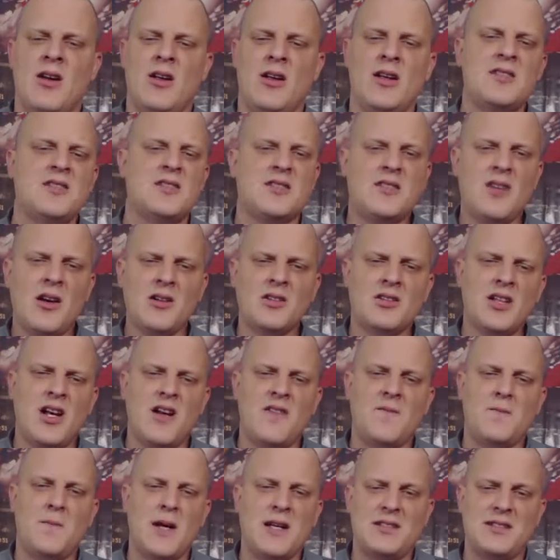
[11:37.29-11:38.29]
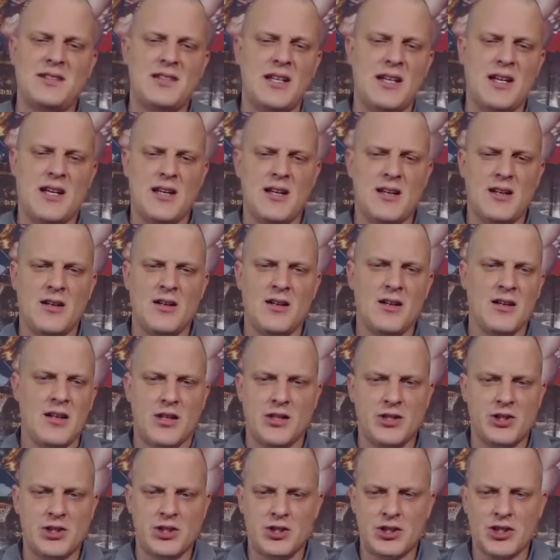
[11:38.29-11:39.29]
he starts off by saying,
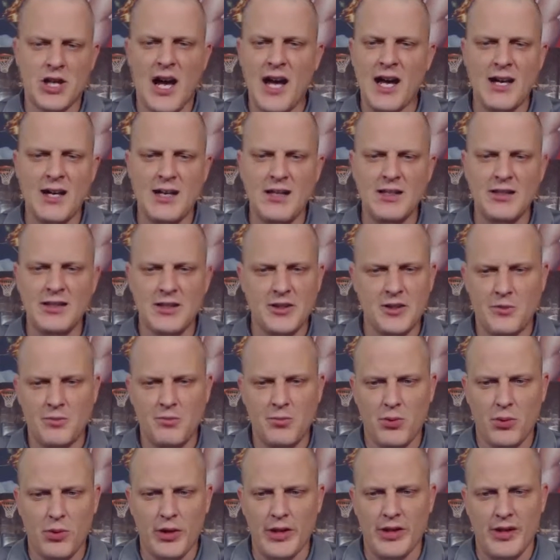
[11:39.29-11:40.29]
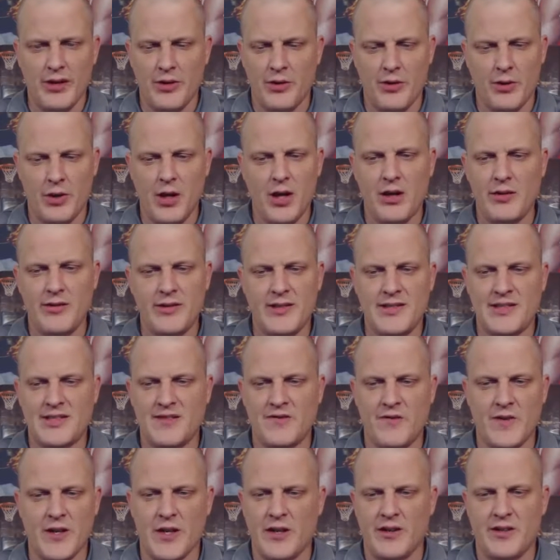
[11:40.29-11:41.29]
"A shy little boy who always
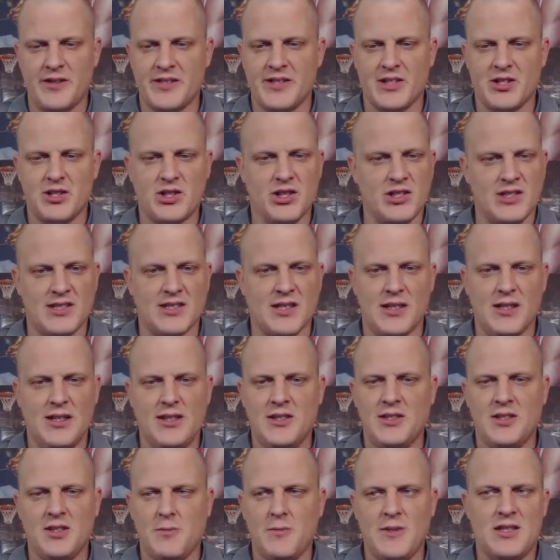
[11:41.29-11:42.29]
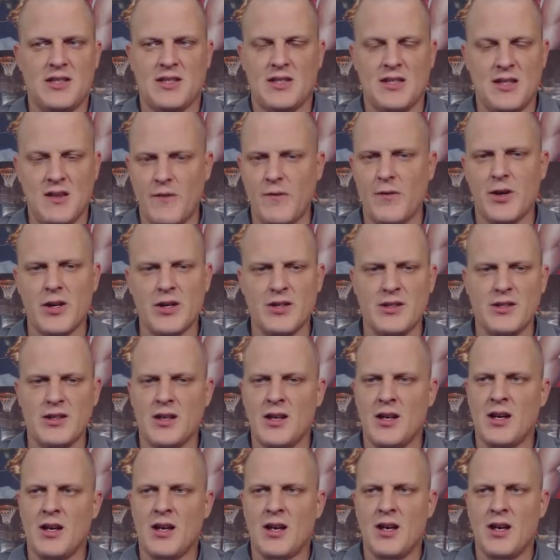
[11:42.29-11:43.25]
felt just a little bit different."